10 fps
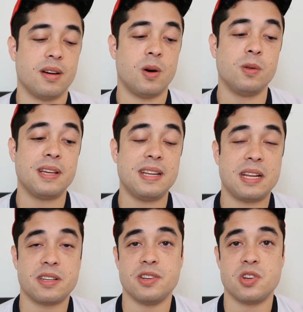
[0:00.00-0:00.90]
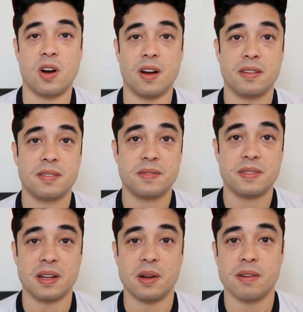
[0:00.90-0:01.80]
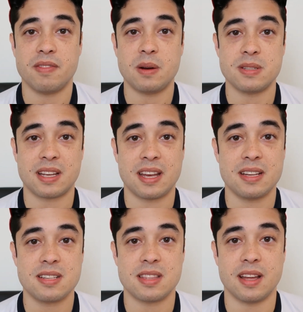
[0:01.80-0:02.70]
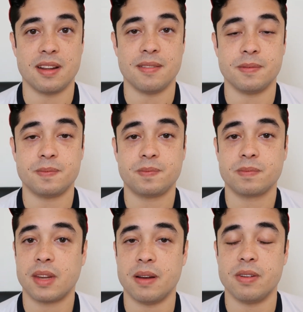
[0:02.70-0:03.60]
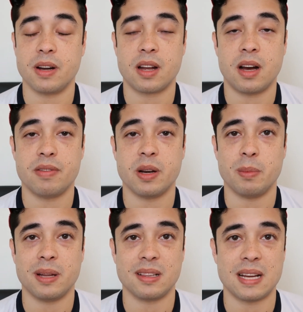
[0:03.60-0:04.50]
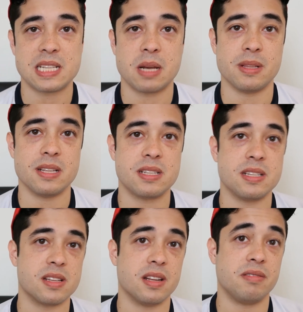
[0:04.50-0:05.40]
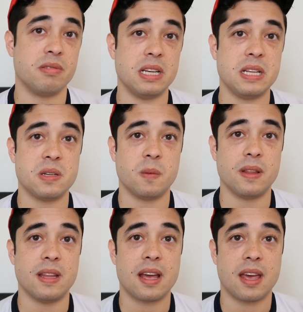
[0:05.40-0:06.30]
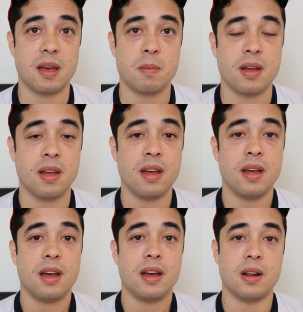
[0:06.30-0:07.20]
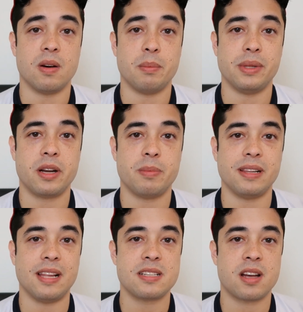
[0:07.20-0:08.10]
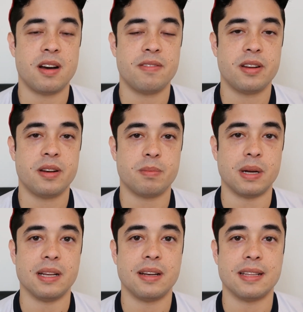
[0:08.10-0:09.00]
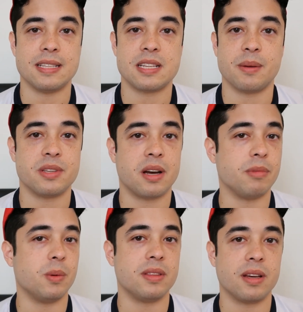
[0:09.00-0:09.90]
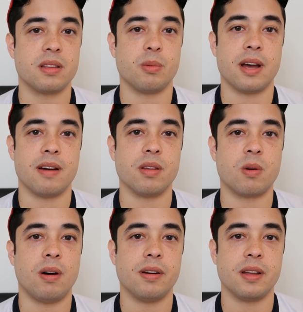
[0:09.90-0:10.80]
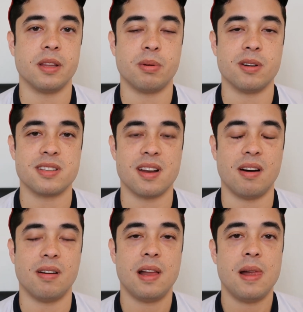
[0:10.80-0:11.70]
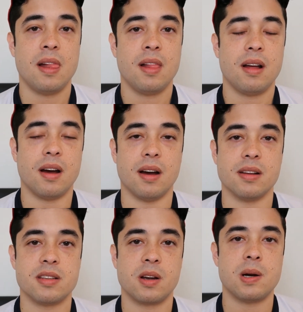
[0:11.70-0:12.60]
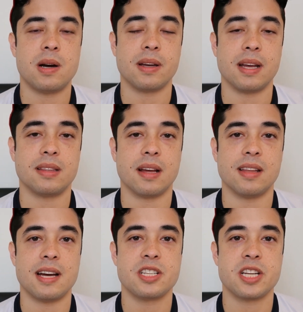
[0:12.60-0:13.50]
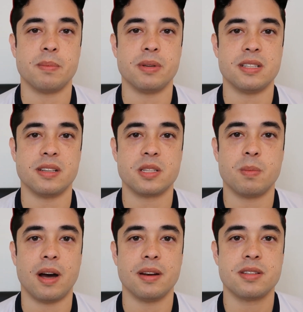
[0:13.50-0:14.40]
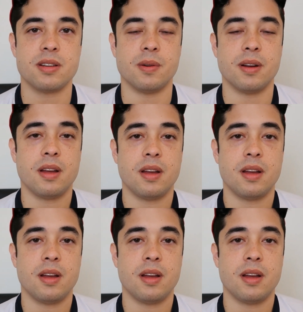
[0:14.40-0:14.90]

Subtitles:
only needing to draw. If that was the case, then I'm very confident about the last game of the season. If we need to win that game, I'm a little bit less confident, but at the same time, you would think that we have the quality and the personnel to go out and get that last Champions League spot. So